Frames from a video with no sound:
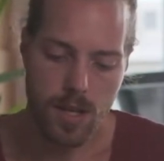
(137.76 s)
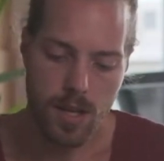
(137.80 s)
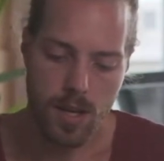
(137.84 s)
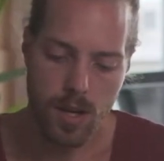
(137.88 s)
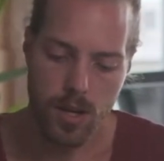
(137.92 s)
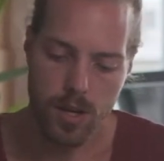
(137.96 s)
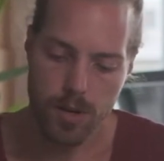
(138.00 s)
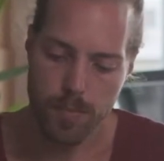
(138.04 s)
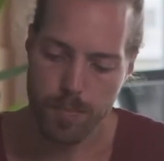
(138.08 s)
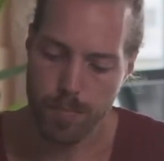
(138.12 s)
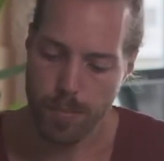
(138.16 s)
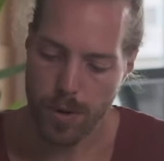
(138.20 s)

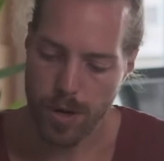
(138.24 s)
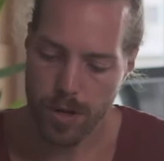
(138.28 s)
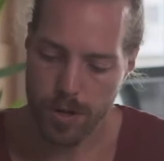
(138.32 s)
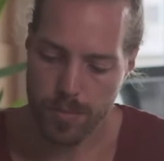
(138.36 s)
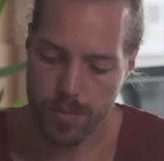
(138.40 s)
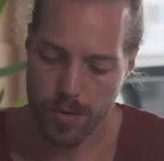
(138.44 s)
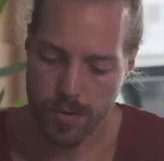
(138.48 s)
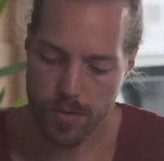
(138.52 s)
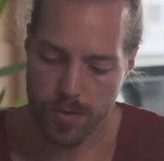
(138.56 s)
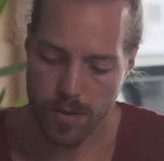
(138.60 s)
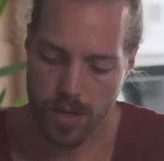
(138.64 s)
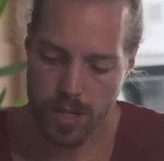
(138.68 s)
on the
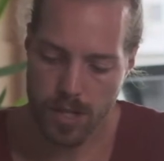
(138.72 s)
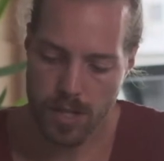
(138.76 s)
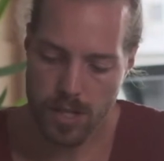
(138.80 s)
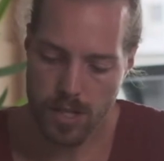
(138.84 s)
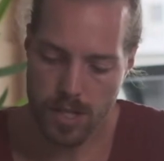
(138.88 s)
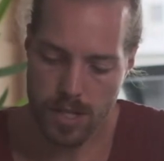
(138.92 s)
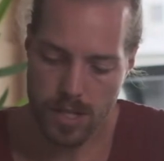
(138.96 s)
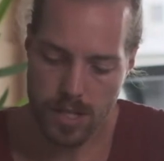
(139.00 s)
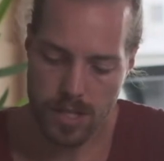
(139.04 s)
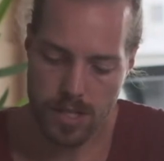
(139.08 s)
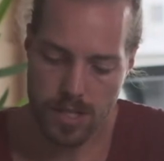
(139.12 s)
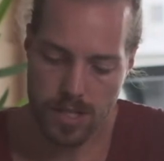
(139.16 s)
bottom of
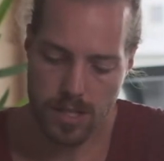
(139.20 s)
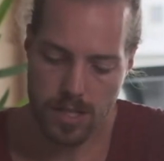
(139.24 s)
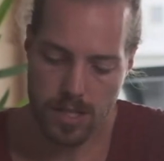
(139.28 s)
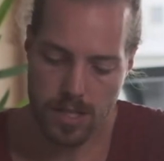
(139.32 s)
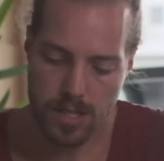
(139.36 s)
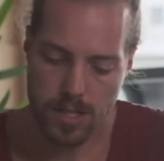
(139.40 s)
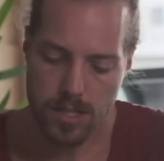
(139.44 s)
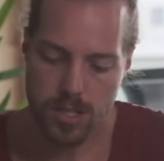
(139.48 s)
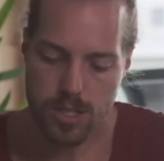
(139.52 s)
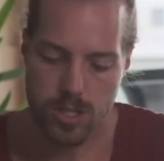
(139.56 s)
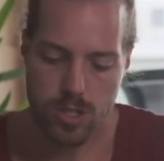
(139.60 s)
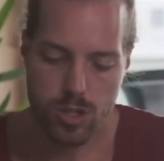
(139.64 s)
it a little
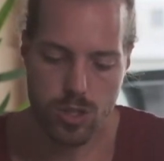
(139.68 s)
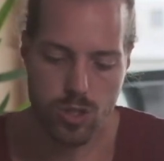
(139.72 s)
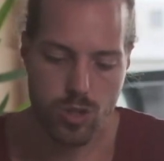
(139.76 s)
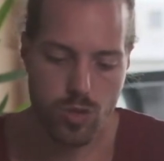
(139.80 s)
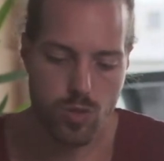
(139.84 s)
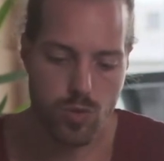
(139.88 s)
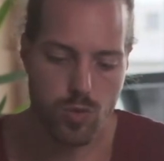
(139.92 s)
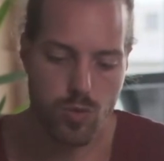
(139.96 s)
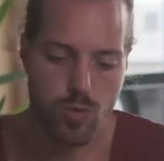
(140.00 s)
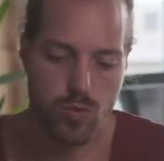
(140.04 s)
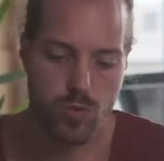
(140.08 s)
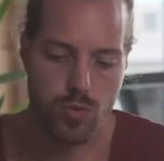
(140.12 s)

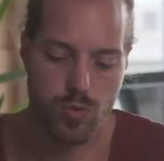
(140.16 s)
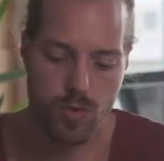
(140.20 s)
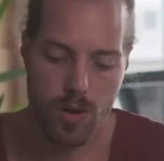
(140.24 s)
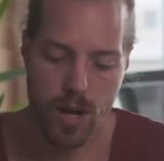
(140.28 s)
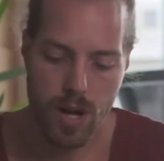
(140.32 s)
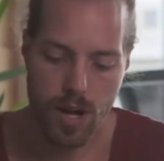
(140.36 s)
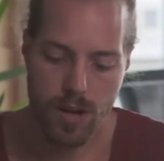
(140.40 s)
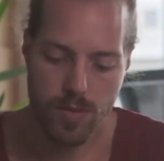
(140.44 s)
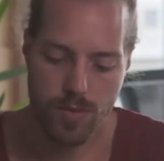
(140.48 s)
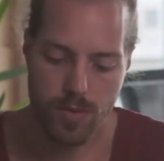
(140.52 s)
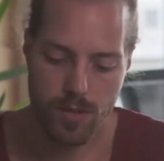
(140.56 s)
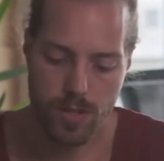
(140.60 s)

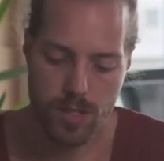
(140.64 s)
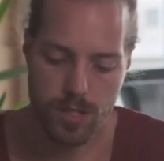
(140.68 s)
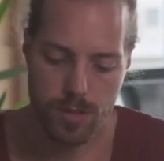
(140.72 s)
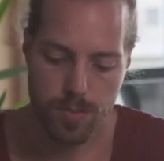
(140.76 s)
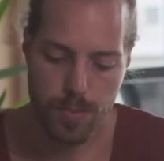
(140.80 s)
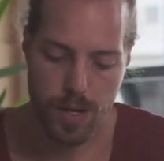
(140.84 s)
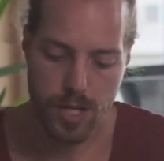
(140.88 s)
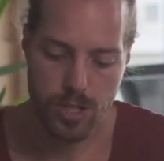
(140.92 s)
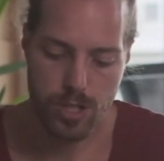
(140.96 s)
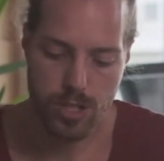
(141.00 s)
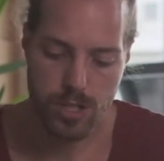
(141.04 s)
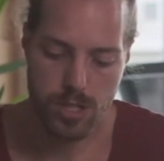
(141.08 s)
screwdriver,
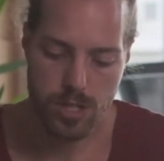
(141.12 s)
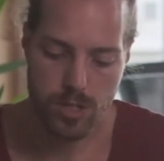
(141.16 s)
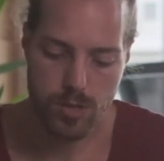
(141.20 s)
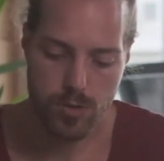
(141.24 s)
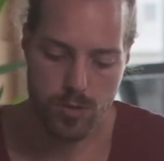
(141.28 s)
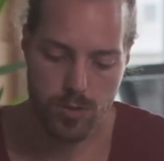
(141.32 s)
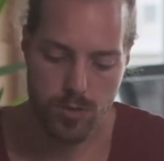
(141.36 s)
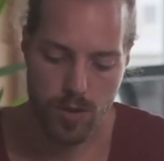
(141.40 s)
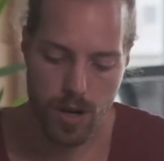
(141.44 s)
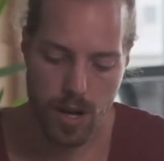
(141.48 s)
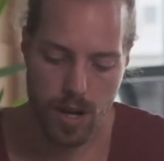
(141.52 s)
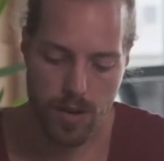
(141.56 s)
especially to
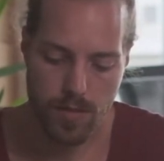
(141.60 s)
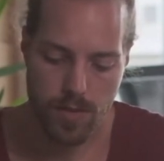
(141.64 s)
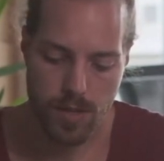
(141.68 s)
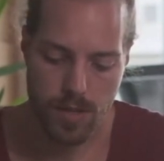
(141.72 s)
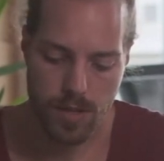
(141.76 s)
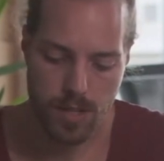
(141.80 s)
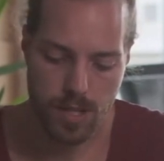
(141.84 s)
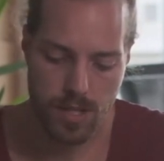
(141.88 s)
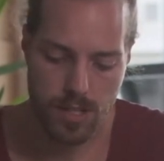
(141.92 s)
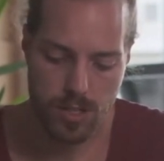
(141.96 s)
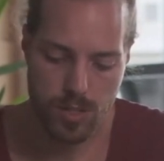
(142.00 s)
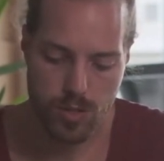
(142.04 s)
drive in
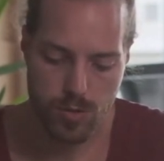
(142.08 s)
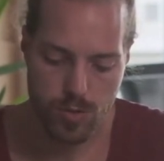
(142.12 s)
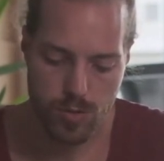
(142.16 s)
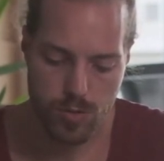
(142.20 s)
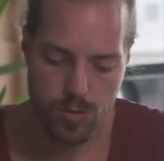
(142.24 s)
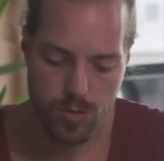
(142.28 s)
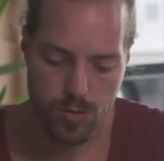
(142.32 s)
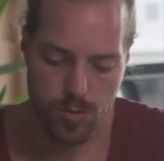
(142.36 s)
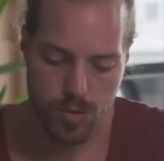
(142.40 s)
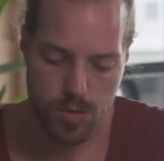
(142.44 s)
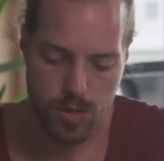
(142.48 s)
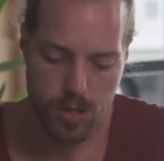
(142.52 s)
that
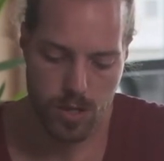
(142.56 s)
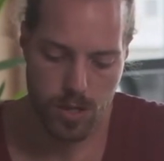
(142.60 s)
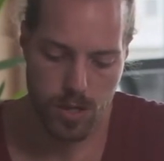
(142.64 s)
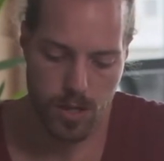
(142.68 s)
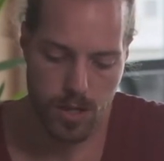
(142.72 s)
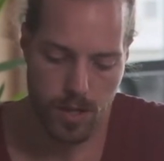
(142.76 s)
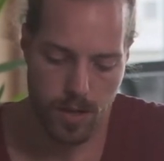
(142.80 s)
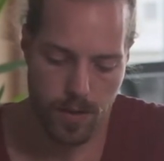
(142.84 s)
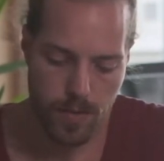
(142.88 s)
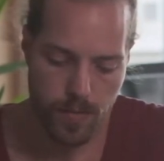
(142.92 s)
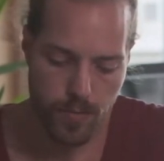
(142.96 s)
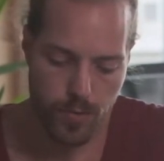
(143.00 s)
screw
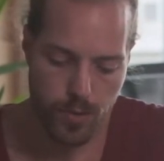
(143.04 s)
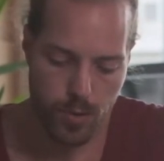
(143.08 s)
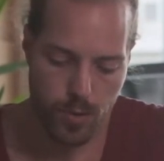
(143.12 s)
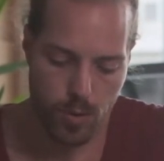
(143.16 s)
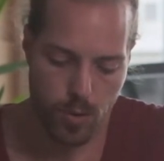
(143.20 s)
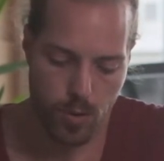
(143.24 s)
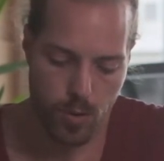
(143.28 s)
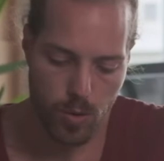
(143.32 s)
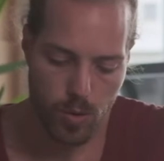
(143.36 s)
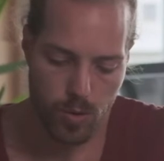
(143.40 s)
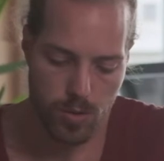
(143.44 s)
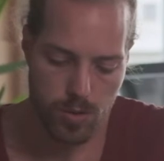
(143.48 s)
to
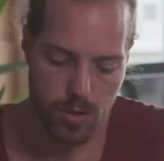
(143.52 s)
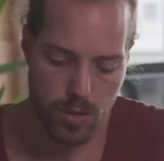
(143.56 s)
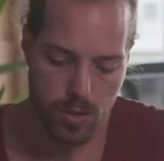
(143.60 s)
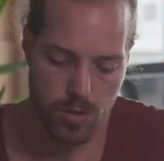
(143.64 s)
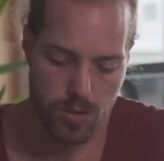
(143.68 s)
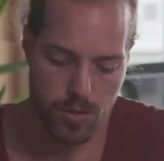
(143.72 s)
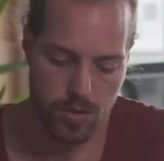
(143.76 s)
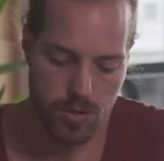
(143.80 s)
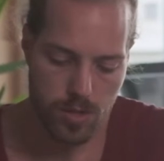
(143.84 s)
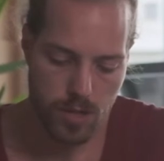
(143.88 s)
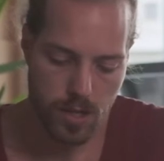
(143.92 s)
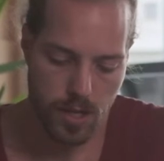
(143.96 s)
hold
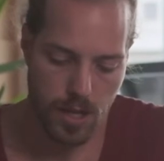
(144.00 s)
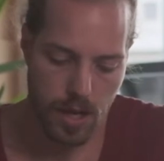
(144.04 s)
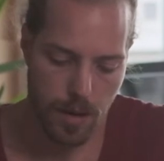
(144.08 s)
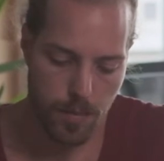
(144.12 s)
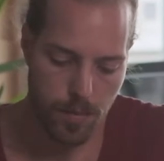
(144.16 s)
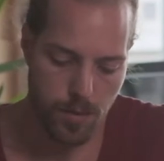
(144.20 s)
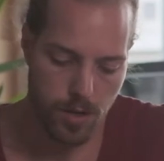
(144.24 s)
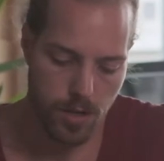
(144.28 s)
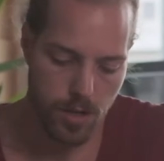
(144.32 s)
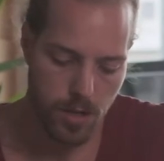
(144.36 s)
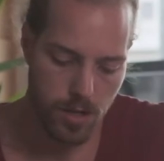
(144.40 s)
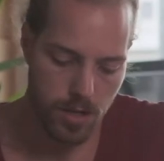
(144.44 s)
on to the
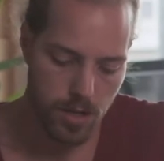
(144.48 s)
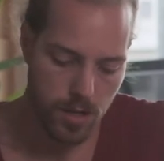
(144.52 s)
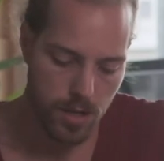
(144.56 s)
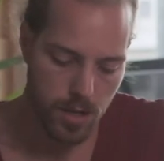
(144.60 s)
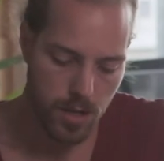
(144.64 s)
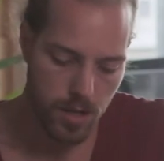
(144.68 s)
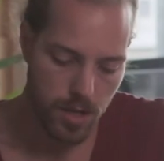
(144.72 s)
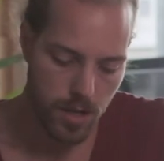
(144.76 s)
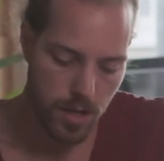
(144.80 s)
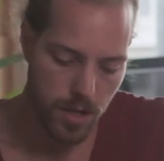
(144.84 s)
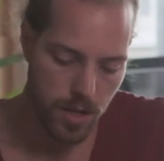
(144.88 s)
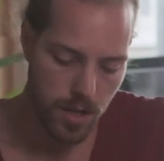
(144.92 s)

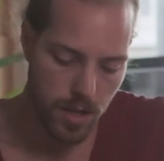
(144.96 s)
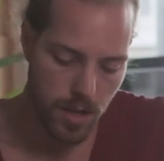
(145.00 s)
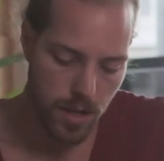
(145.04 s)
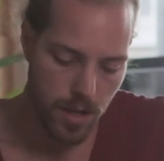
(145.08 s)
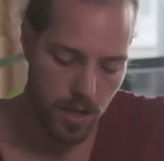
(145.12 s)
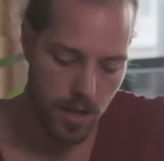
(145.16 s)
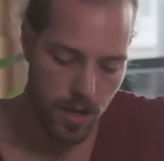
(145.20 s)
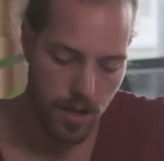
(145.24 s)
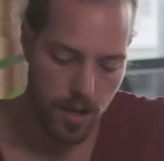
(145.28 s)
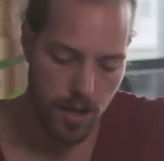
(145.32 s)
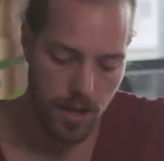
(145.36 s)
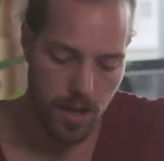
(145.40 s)
camera.
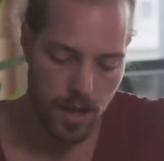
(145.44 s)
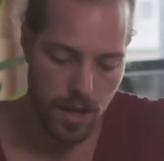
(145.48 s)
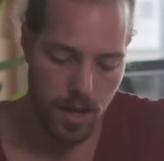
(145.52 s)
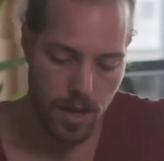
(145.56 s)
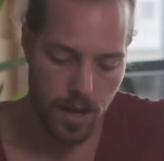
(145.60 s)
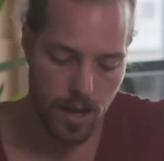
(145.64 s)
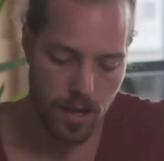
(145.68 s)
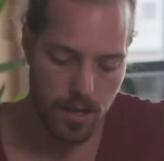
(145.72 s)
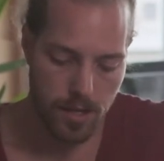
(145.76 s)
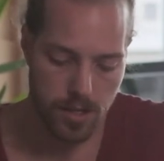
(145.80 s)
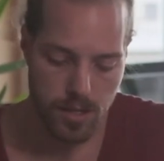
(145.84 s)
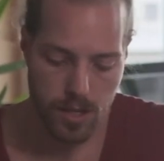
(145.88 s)

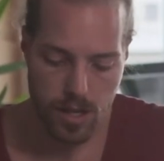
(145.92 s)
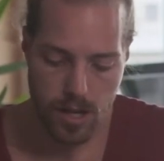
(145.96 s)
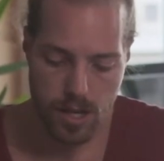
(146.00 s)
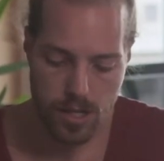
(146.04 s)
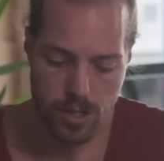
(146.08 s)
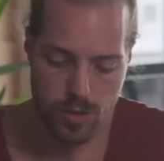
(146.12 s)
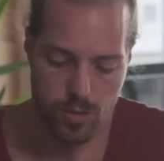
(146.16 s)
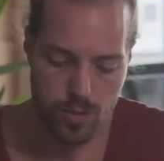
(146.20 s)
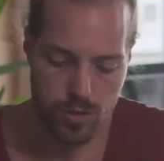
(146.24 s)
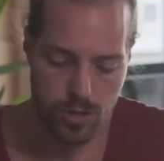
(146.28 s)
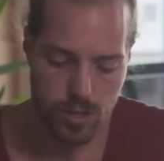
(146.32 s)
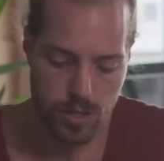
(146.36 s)
And I
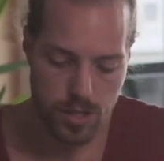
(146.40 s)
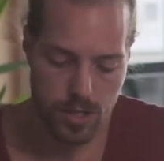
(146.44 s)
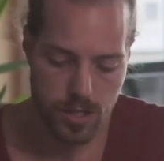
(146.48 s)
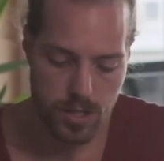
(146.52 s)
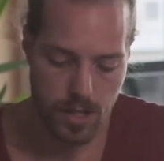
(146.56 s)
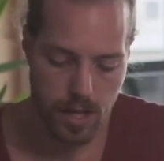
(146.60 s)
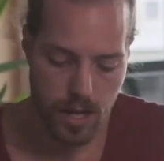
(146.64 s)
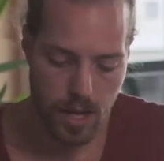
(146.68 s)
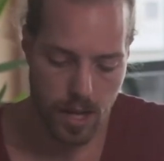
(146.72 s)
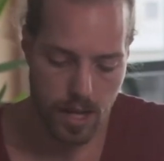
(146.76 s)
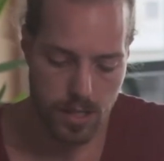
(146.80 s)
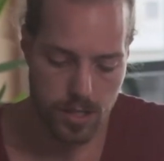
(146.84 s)
usually
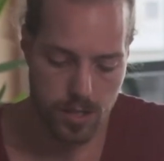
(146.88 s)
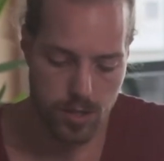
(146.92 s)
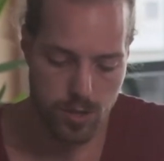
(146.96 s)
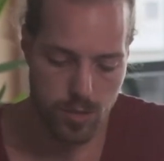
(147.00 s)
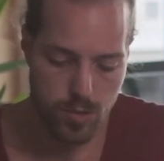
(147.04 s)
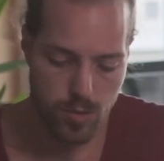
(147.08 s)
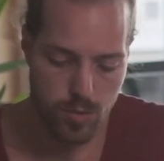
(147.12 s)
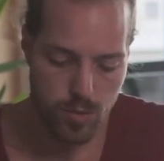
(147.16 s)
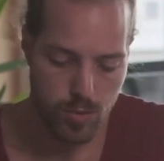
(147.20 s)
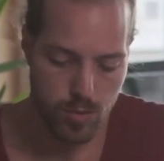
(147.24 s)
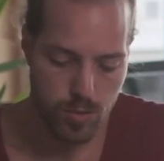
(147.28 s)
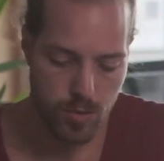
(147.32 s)
had
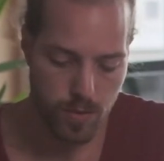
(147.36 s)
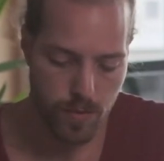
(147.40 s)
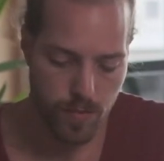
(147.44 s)
to